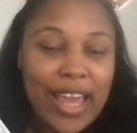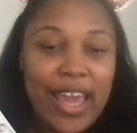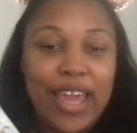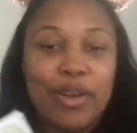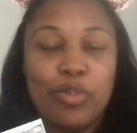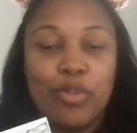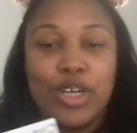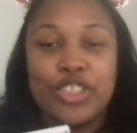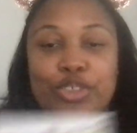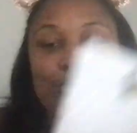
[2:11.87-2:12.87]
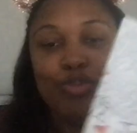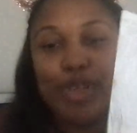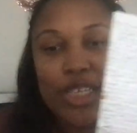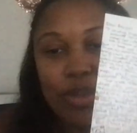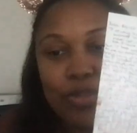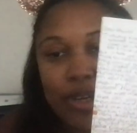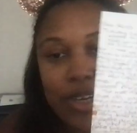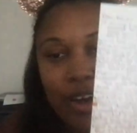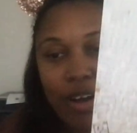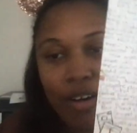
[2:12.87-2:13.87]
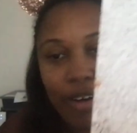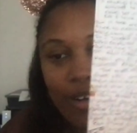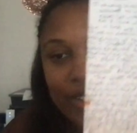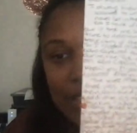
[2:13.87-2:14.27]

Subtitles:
And once you read the book, all